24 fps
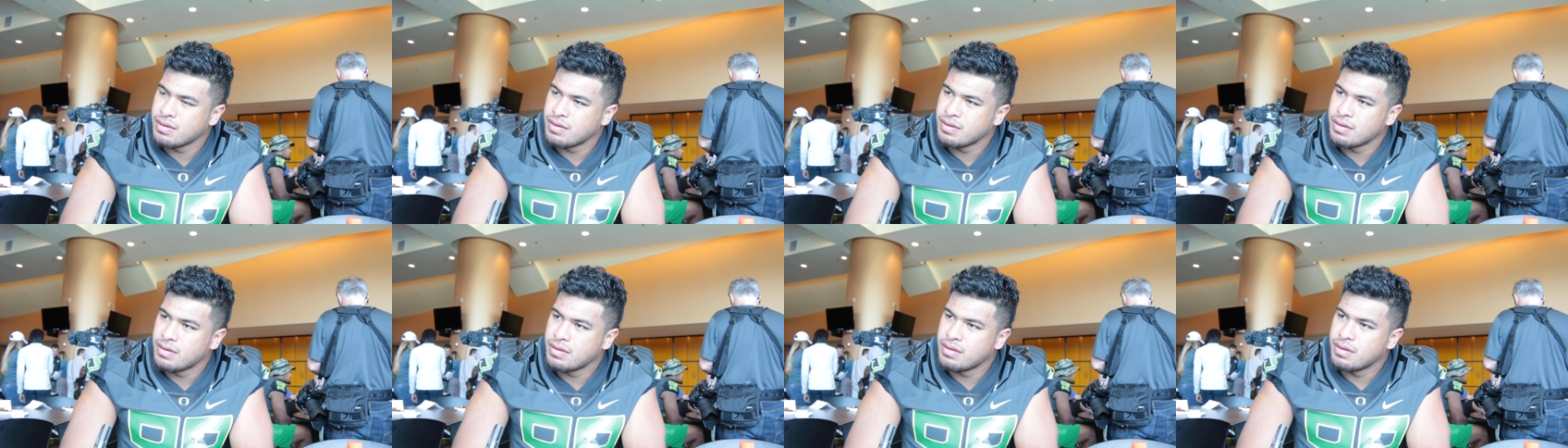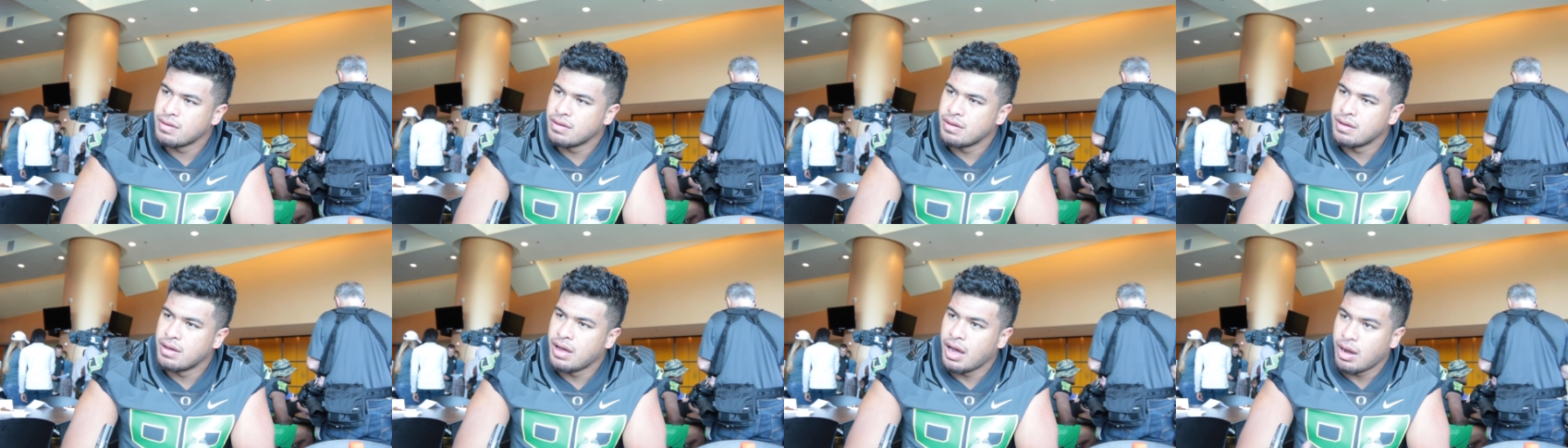Rex.
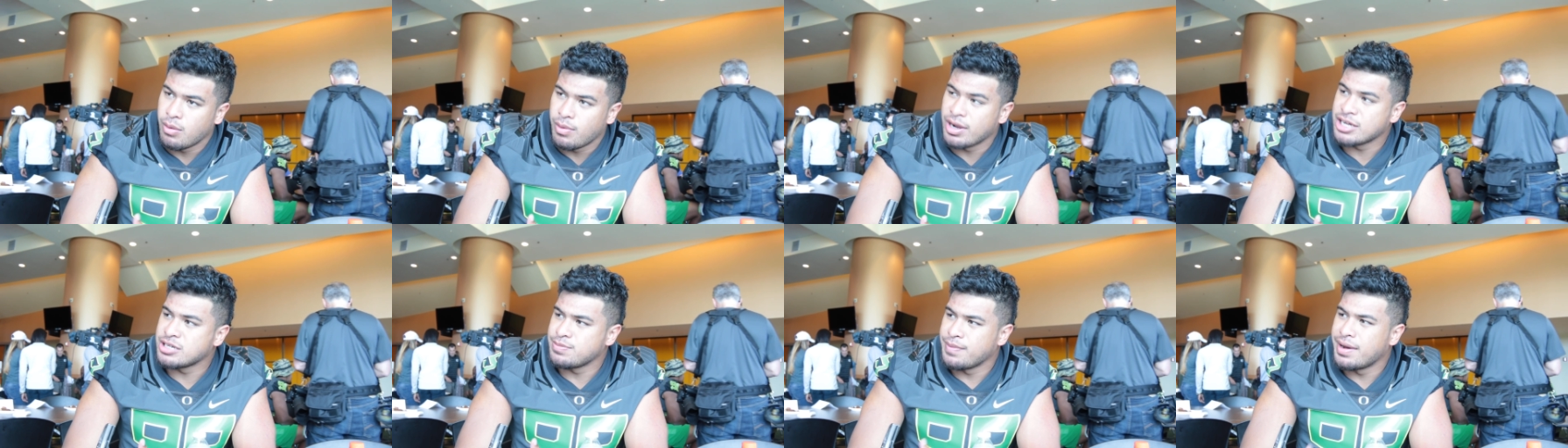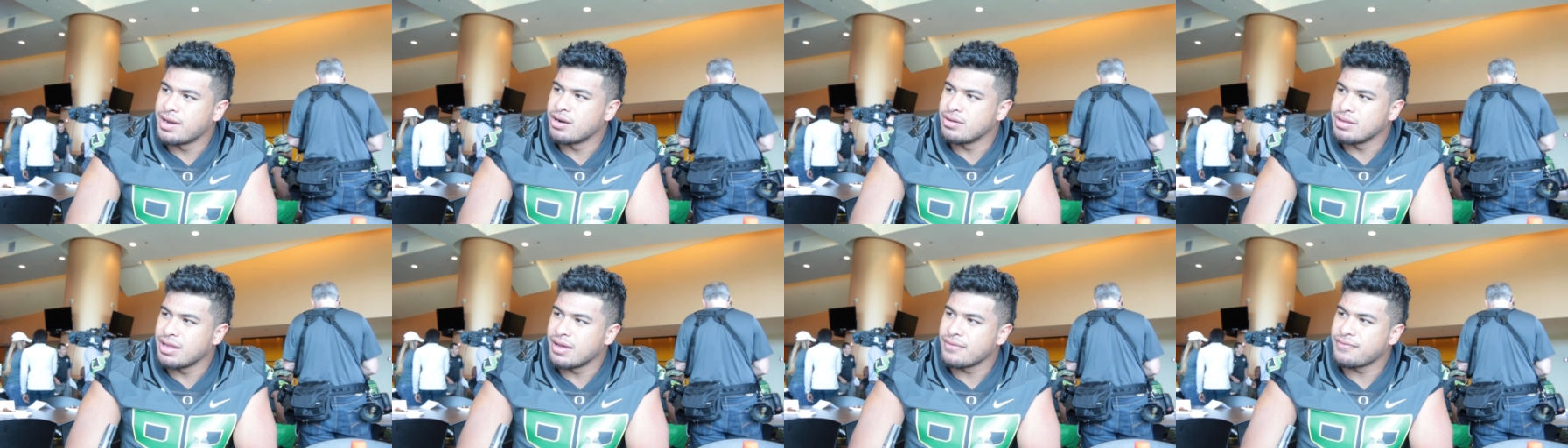Oh, Rex
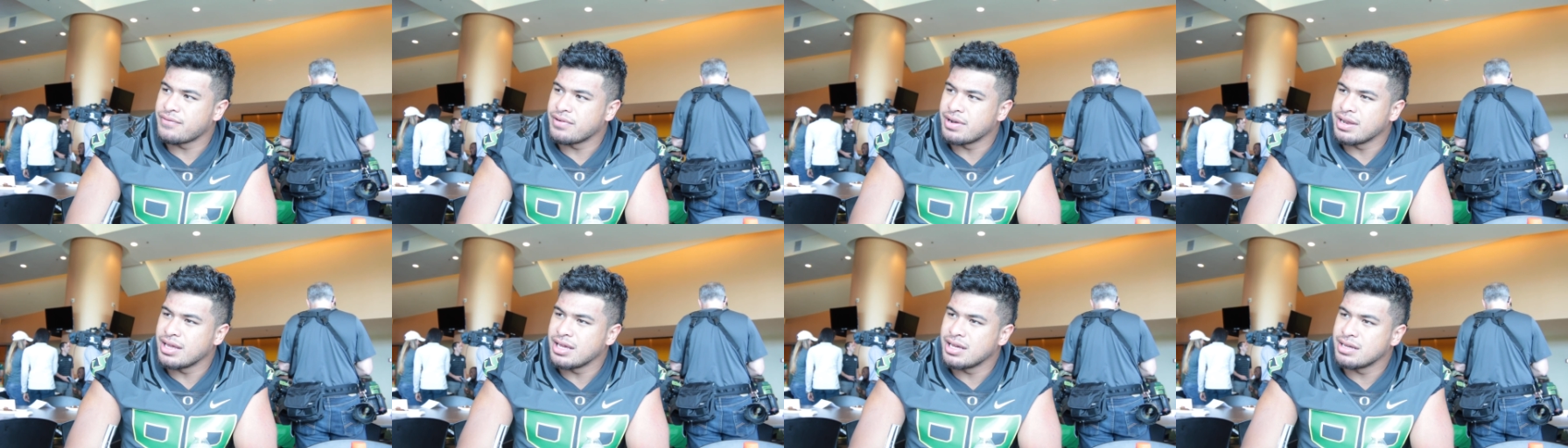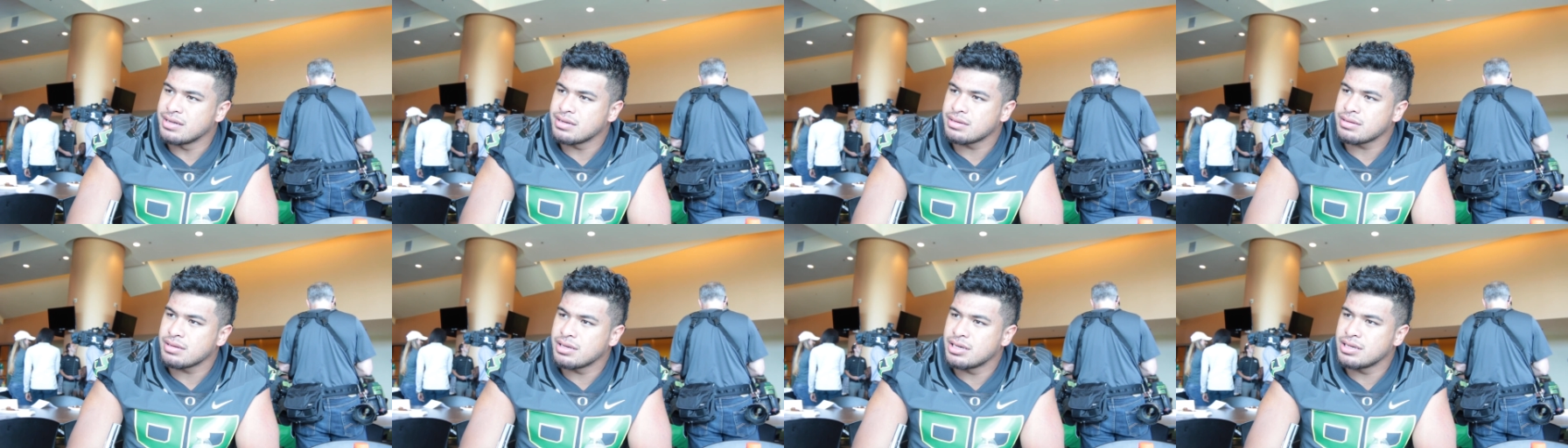Mondo
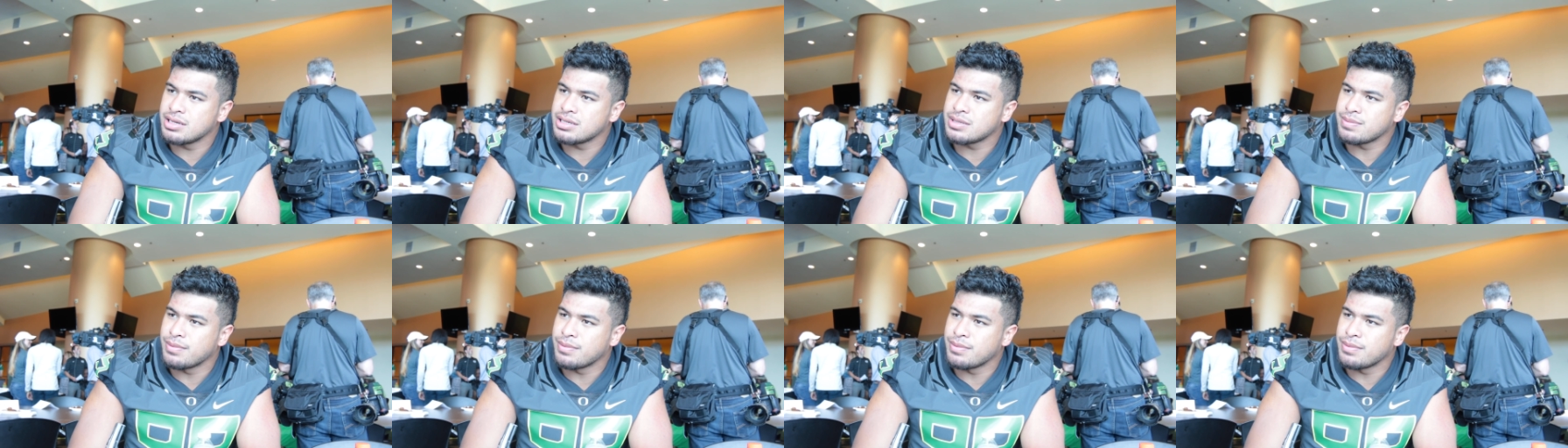definitely. Yeah.